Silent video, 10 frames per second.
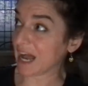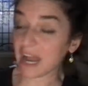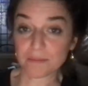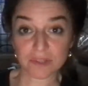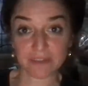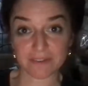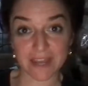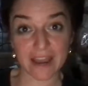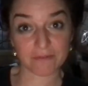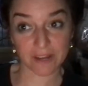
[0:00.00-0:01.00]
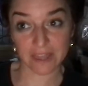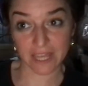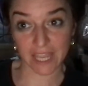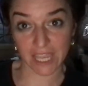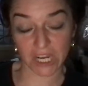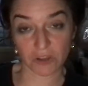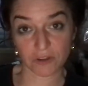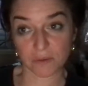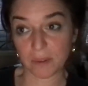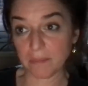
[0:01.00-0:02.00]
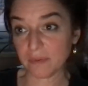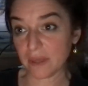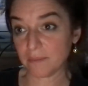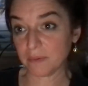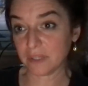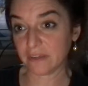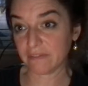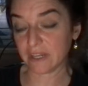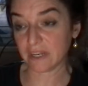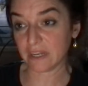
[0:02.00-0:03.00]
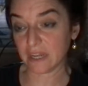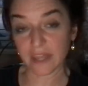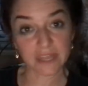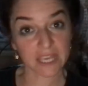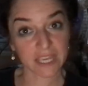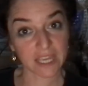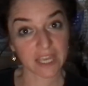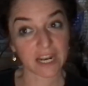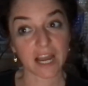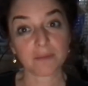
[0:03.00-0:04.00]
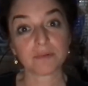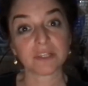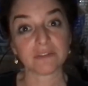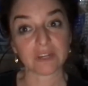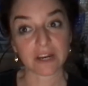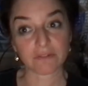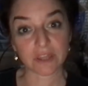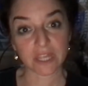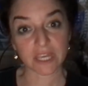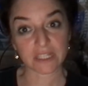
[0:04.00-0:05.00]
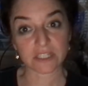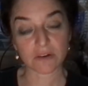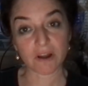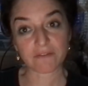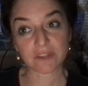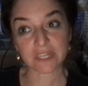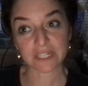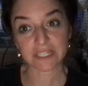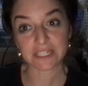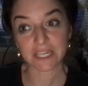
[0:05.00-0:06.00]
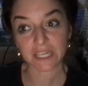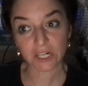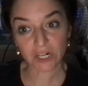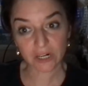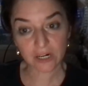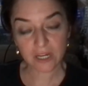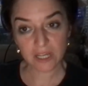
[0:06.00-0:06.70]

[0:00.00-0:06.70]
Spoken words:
I believe in everything. There are people that believe in nothing, and I believe in everything. And so everything is here